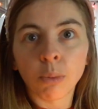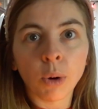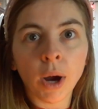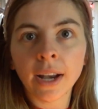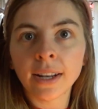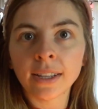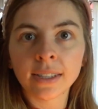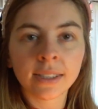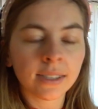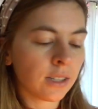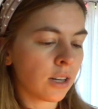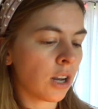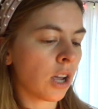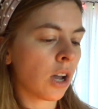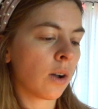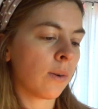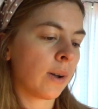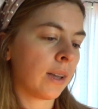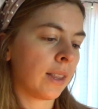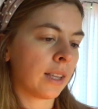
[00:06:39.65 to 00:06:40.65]
bright as
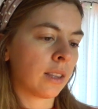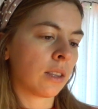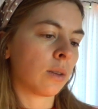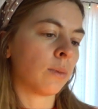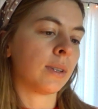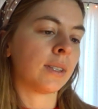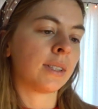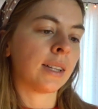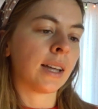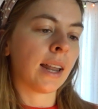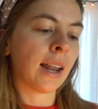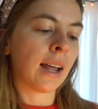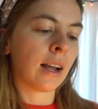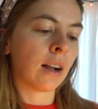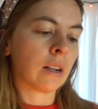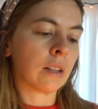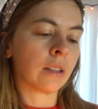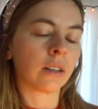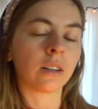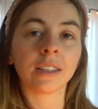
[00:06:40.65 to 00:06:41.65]
snow. I like the ones
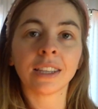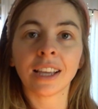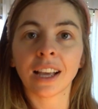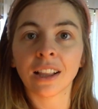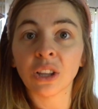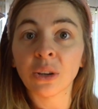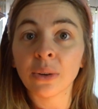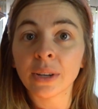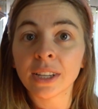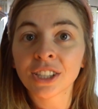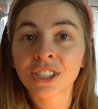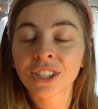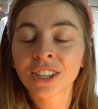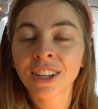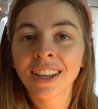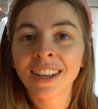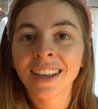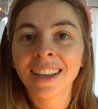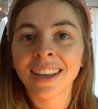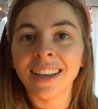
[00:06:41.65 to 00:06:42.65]
that are a little yellowish.
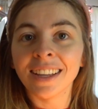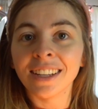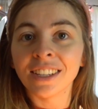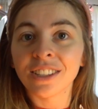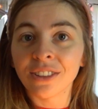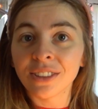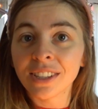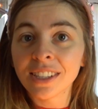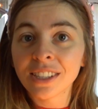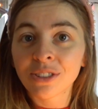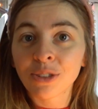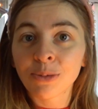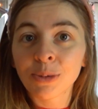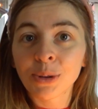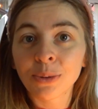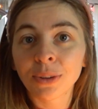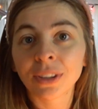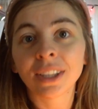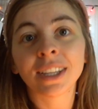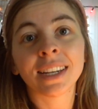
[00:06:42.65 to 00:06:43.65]
And so these will
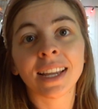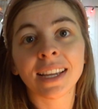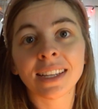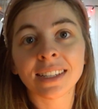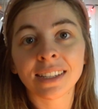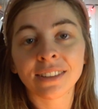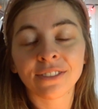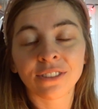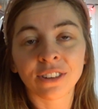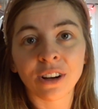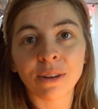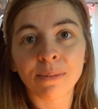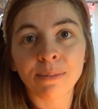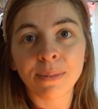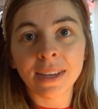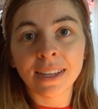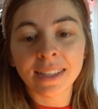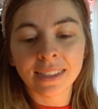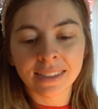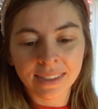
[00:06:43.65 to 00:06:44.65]
be really nice for our
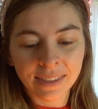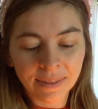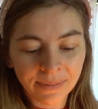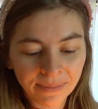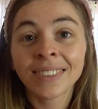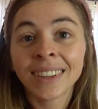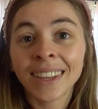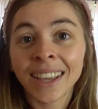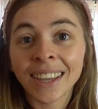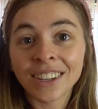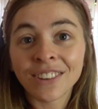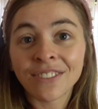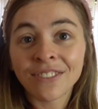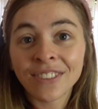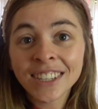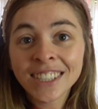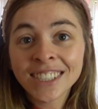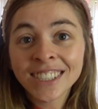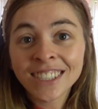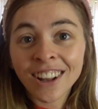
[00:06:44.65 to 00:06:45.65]
base. And to
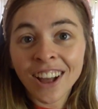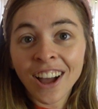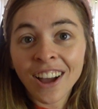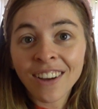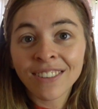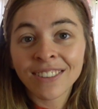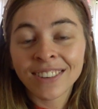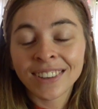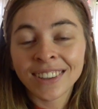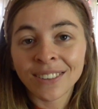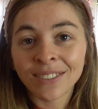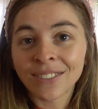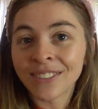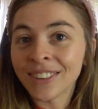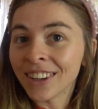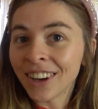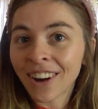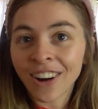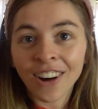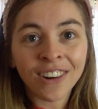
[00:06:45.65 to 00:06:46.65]
finish it off,
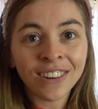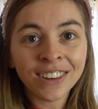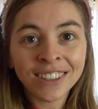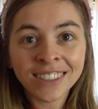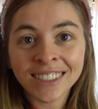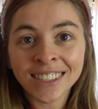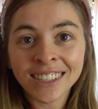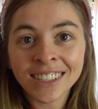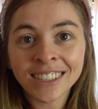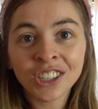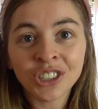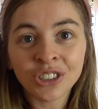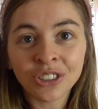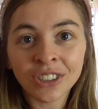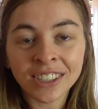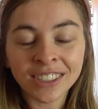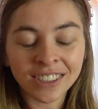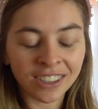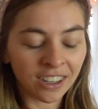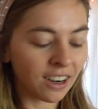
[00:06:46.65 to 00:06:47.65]
we always need a
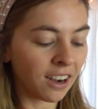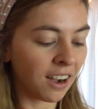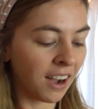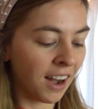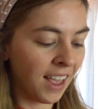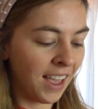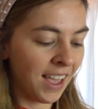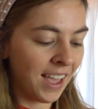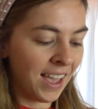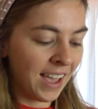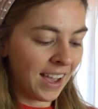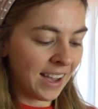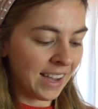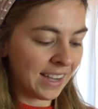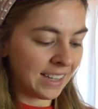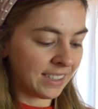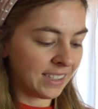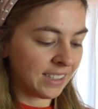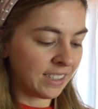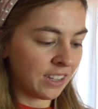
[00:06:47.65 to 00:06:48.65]
tree skirt.
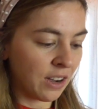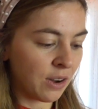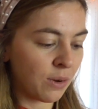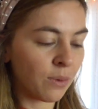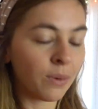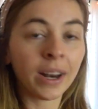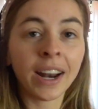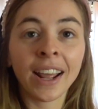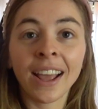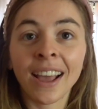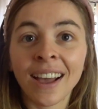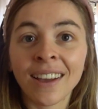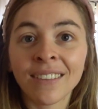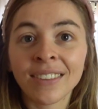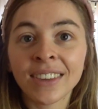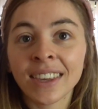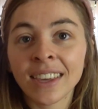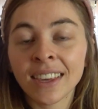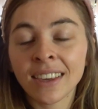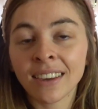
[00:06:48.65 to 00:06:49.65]
And so what I have
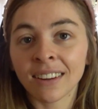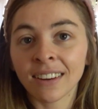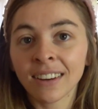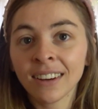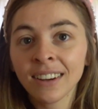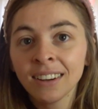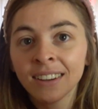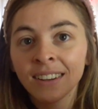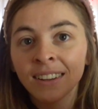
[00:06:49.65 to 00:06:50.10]
here